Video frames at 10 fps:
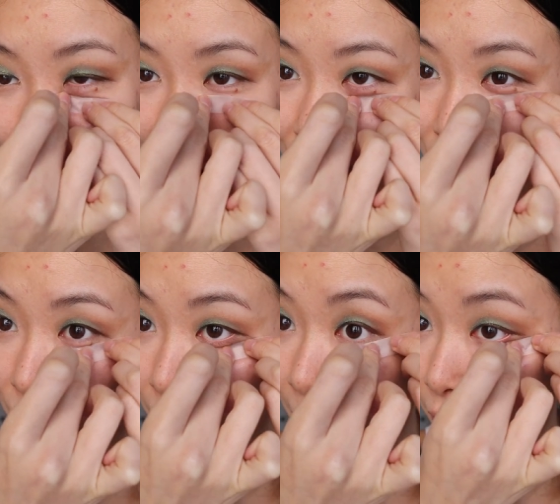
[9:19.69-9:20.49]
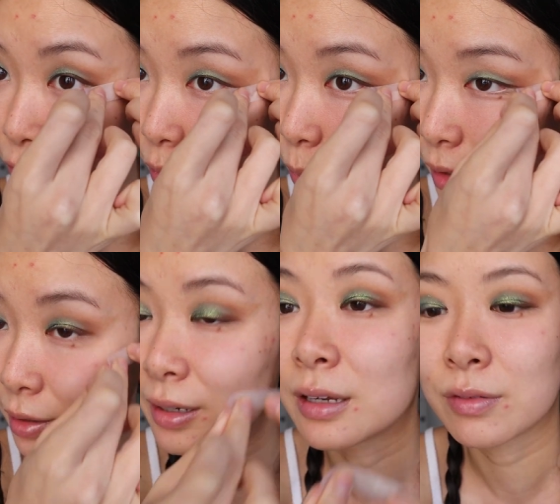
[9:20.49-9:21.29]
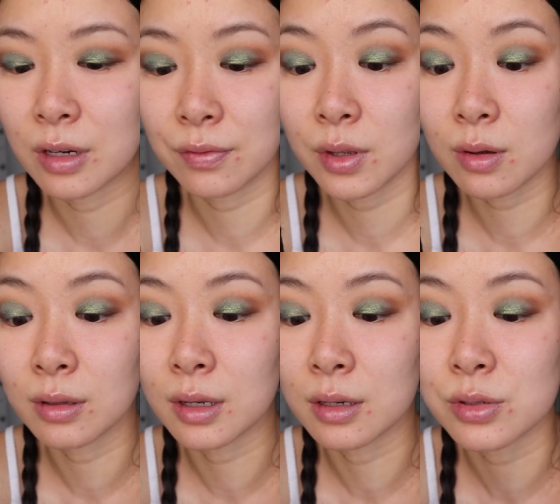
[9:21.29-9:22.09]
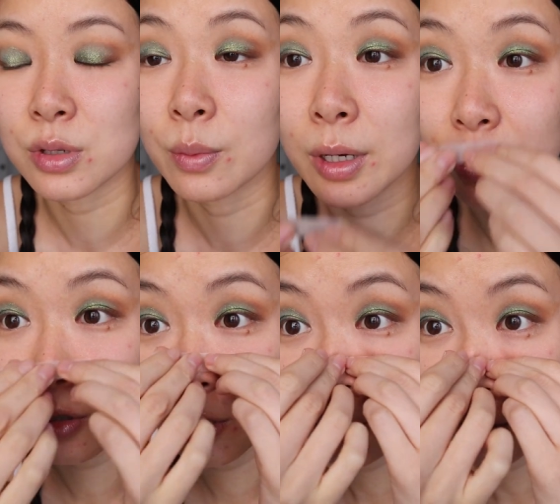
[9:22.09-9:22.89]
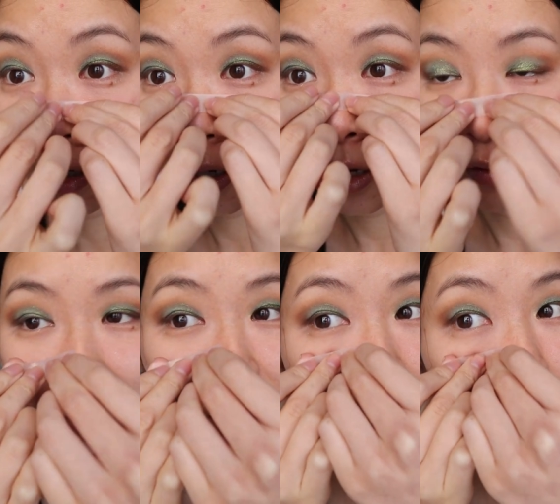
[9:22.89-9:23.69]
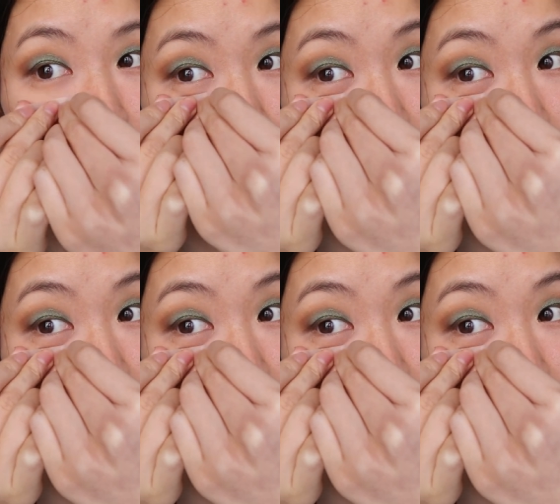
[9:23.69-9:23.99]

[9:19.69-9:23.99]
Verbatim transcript: You get fur everywhere, even if you clean so much. If you guys don't know,